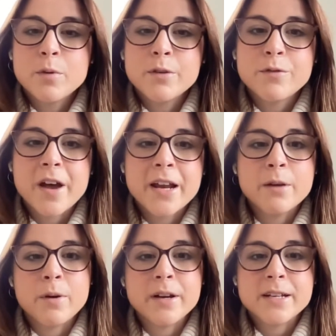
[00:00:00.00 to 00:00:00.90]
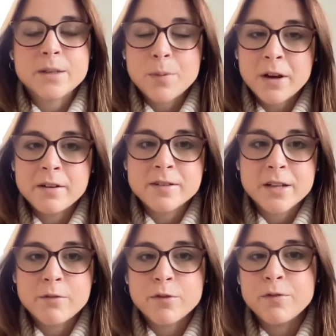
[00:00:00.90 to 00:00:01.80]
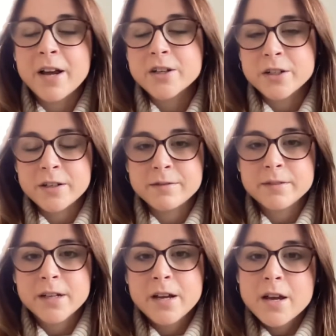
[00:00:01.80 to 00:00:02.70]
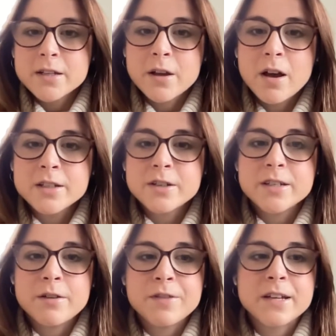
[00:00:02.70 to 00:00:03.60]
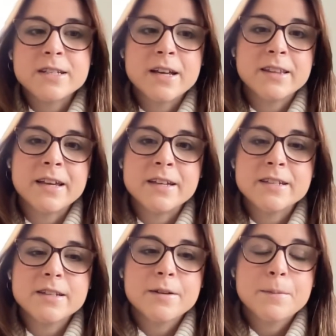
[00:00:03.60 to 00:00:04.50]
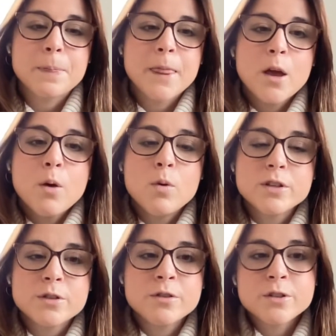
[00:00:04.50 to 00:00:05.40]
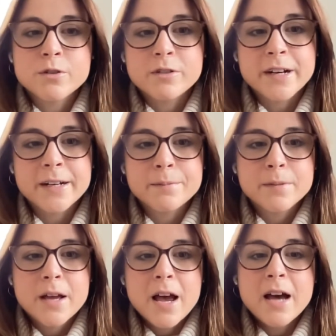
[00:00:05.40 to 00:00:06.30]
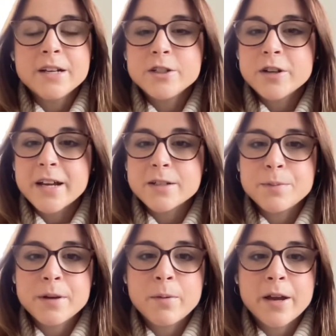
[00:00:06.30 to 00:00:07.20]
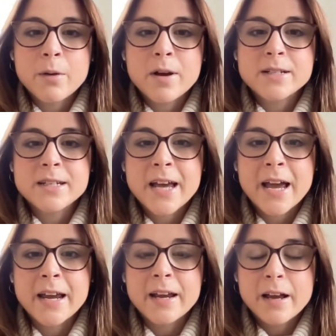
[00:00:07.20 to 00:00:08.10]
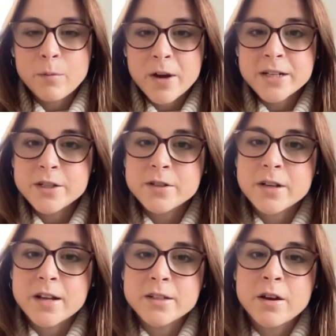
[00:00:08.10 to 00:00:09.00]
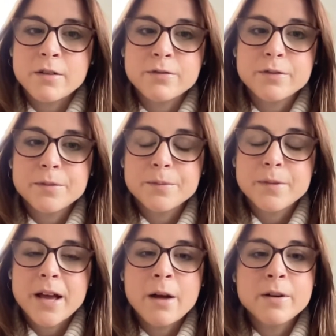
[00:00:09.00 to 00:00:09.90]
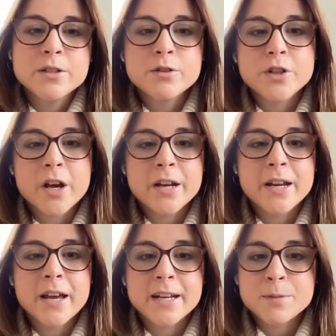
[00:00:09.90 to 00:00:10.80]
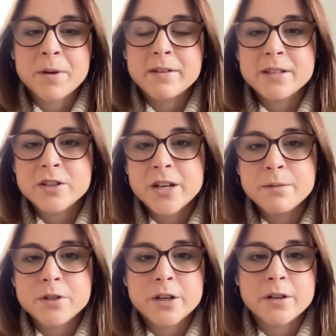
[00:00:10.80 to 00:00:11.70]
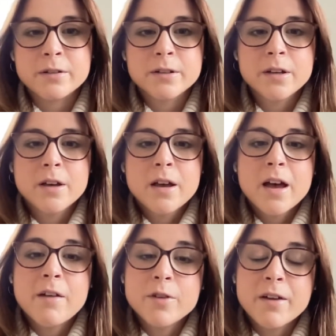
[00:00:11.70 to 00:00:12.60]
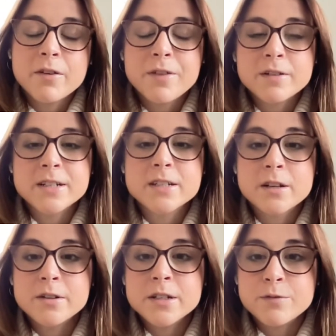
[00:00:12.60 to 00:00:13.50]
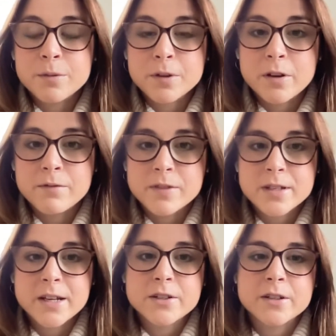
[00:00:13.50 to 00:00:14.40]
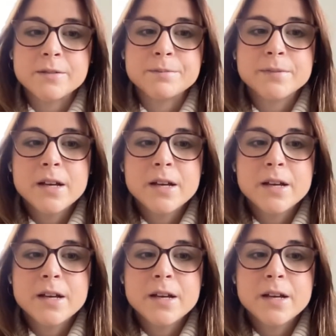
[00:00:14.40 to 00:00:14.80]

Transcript: point for anyone is a period of self-reflection. So ask yourself things like this. What's your story? How did you get to be where you are today? And where did you start off? How has your journey and experiences shaped you? Have you ever felt excluded from the conversation?